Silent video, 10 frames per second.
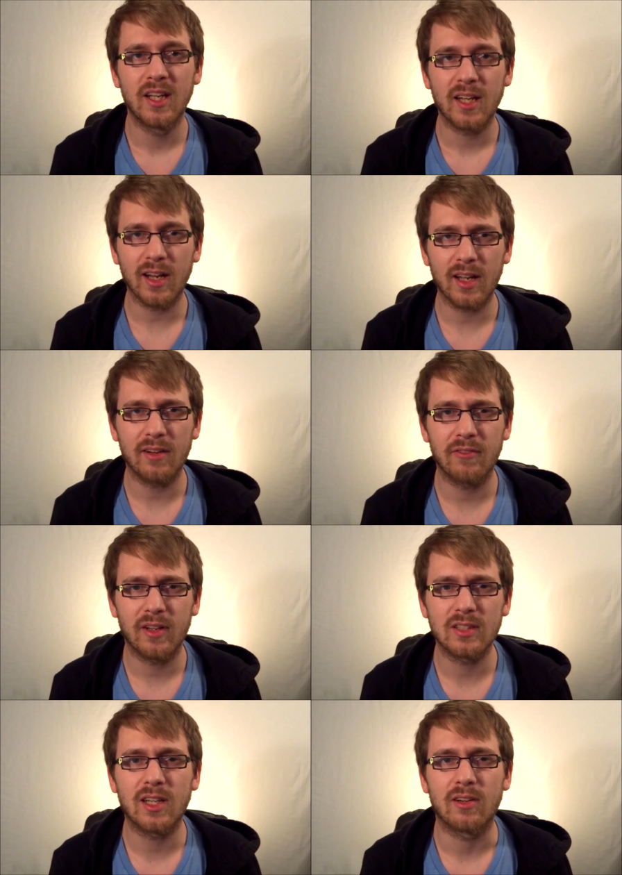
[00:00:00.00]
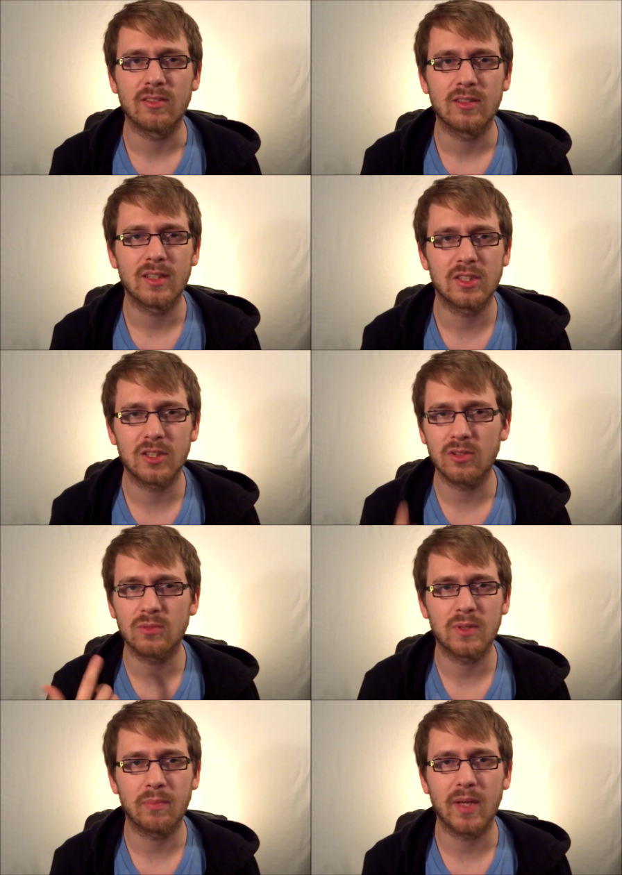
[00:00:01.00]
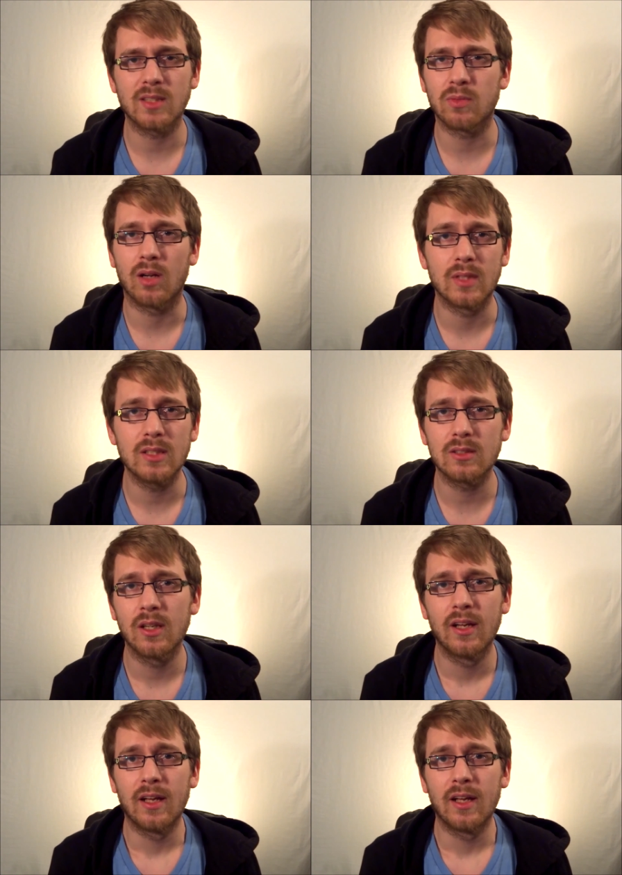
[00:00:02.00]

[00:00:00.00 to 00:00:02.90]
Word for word: Gotta kind of figure this out, and this shows what the base problem is.